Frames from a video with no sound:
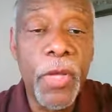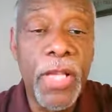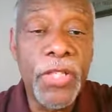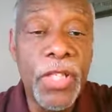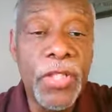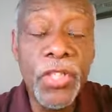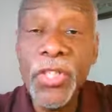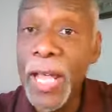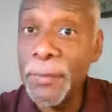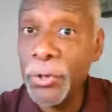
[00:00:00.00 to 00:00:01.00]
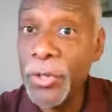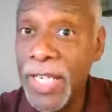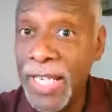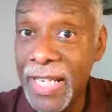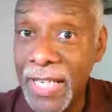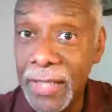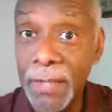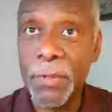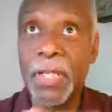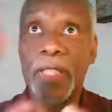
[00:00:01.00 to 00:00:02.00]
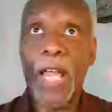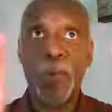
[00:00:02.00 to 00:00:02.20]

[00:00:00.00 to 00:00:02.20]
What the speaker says: in Genesis chapter 10, because now